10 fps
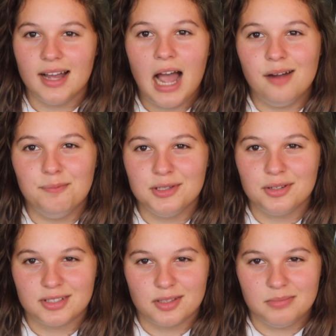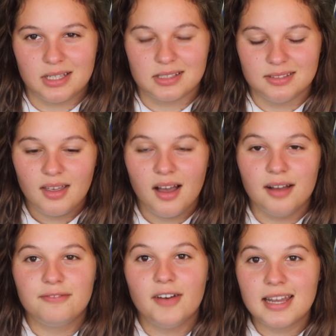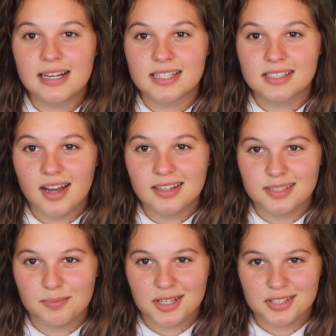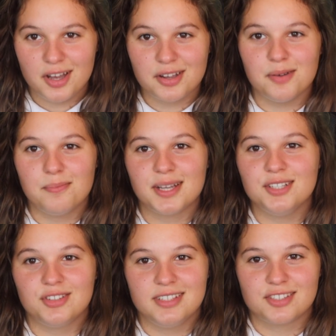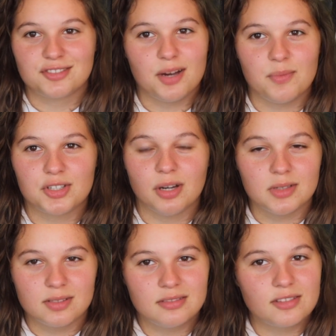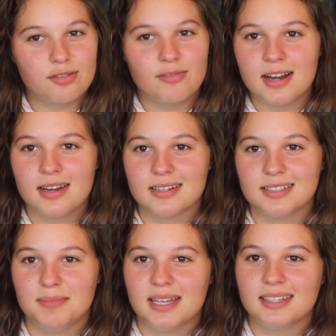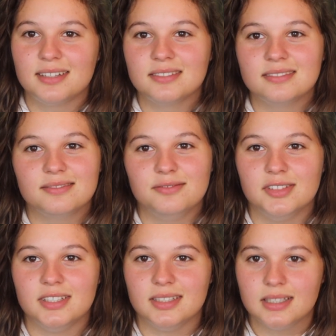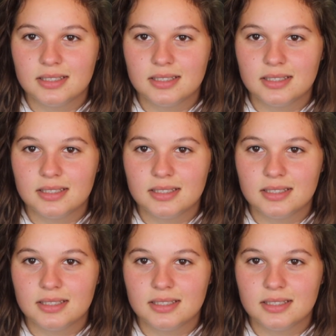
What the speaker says: I have been doing some things. I finally started my SciComm page on Instagram, which I was threatening to make for